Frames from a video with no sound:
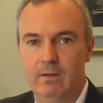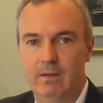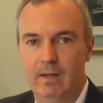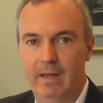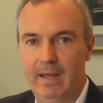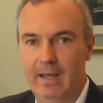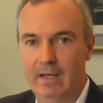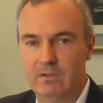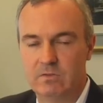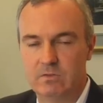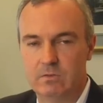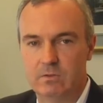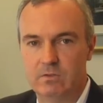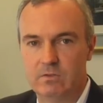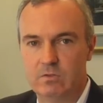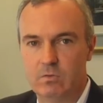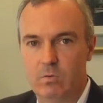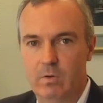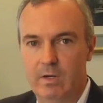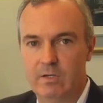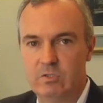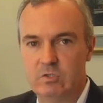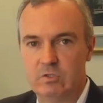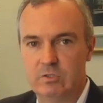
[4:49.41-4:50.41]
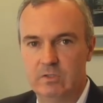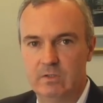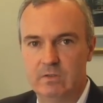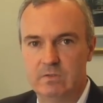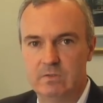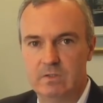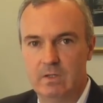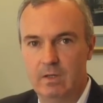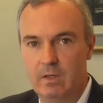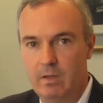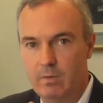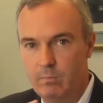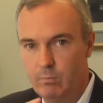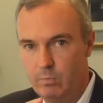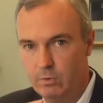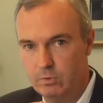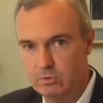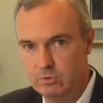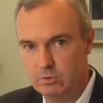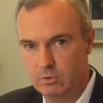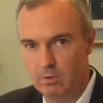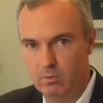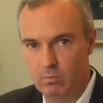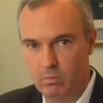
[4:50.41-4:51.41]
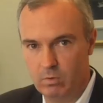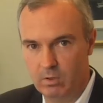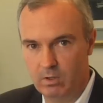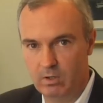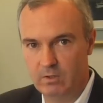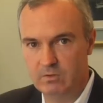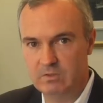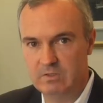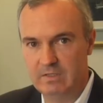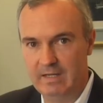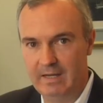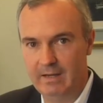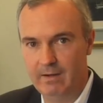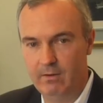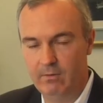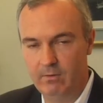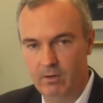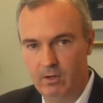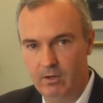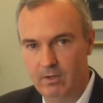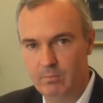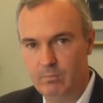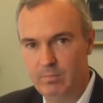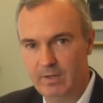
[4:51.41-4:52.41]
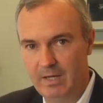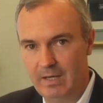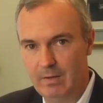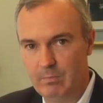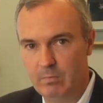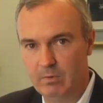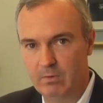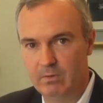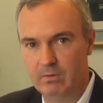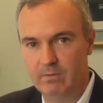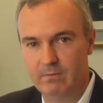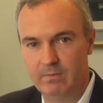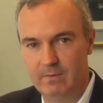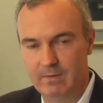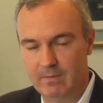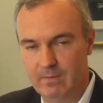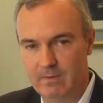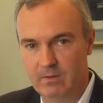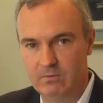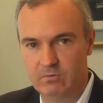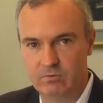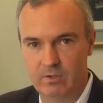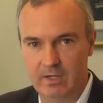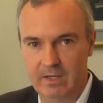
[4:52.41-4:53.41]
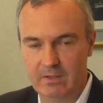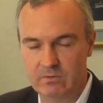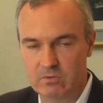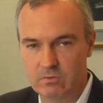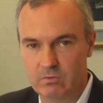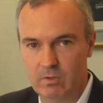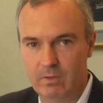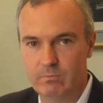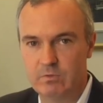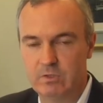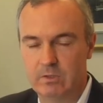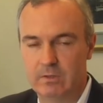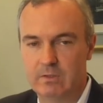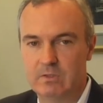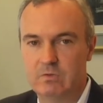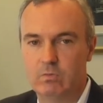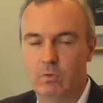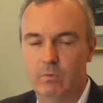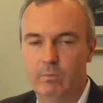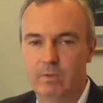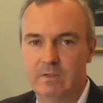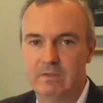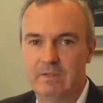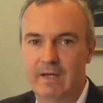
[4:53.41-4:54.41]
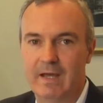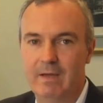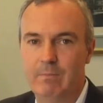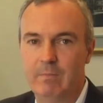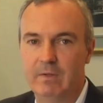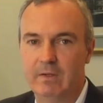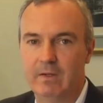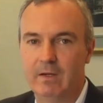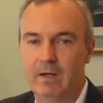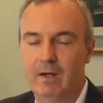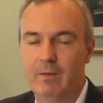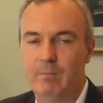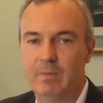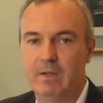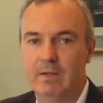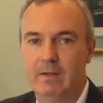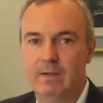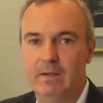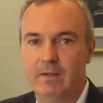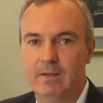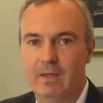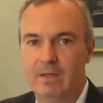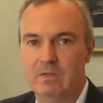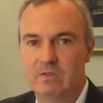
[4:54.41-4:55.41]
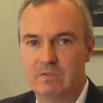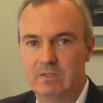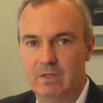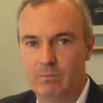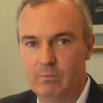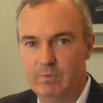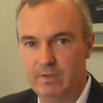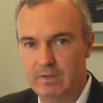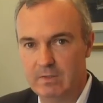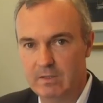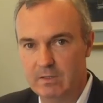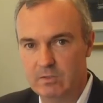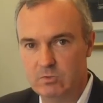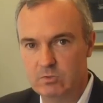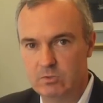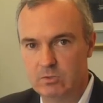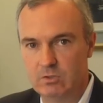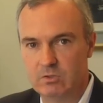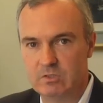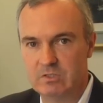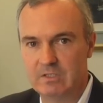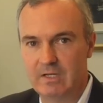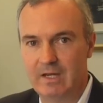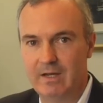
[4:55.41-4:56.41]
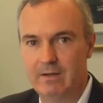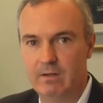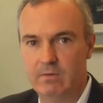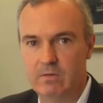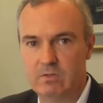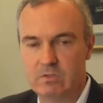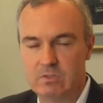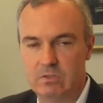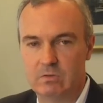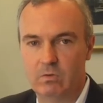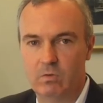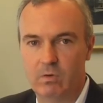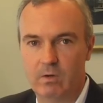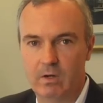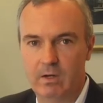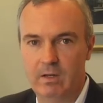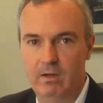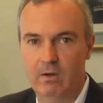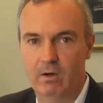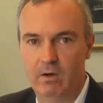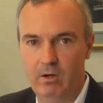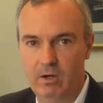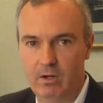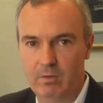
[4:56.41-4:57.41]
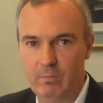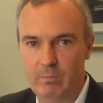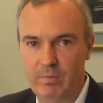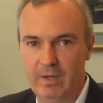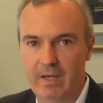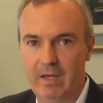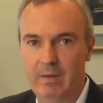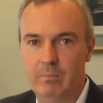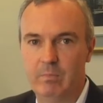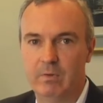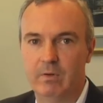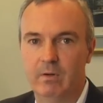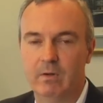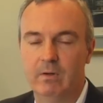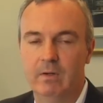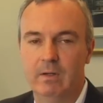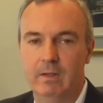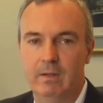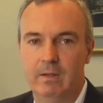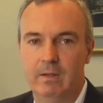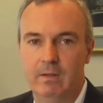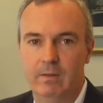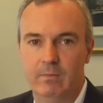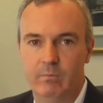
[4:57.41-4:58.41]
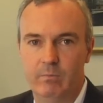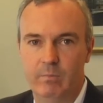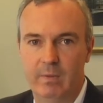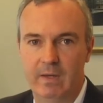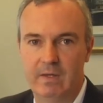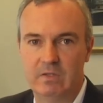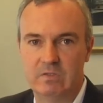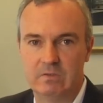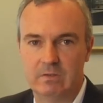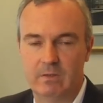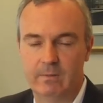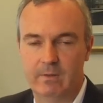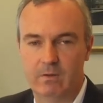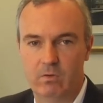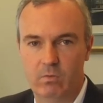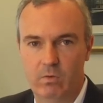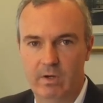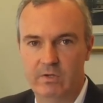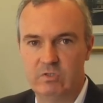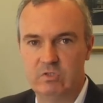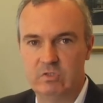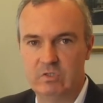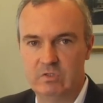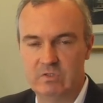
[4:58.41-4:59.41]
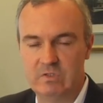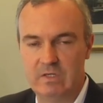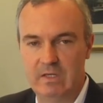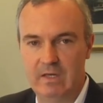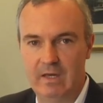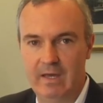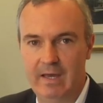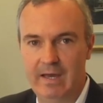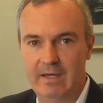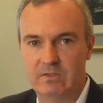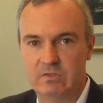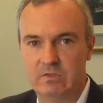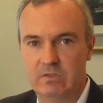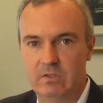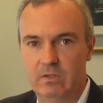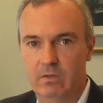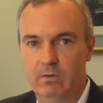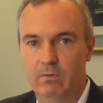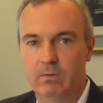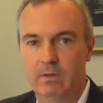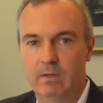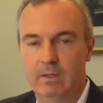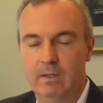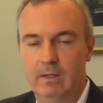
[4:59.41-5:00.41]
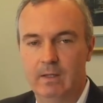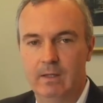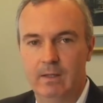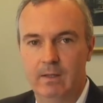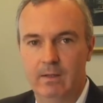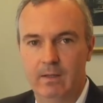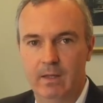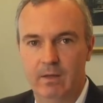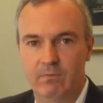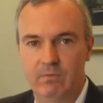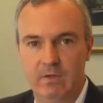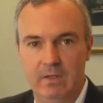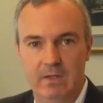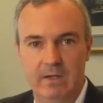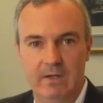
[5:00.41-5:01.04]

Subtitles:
answer his questions, put your words down on paper that the transcriptionist will be typing up, and simply get your side of the story on paper based on the questions he asks you. If he